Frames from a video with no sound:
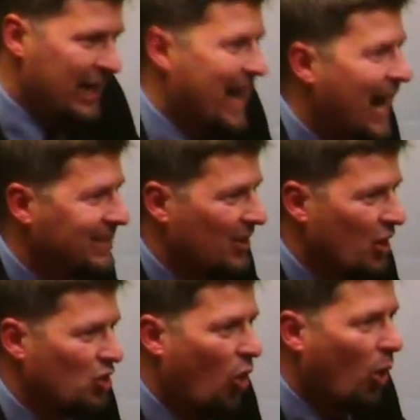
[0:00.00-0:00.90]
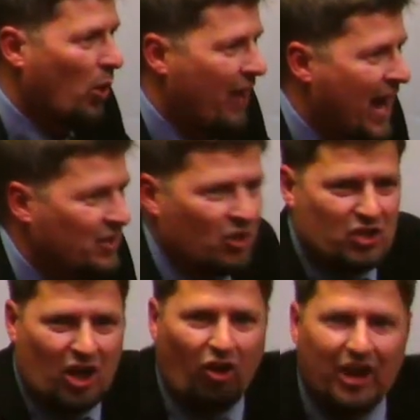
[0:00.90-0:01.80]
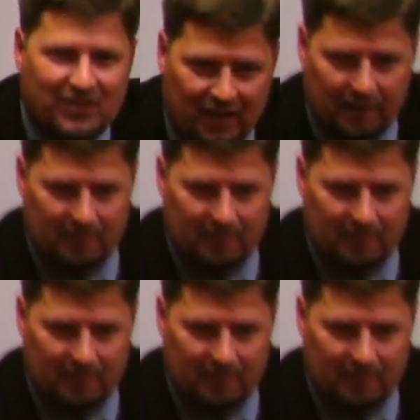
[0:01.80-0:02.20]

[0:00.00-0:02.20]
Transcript: knocks on their door with answers, they'll listen.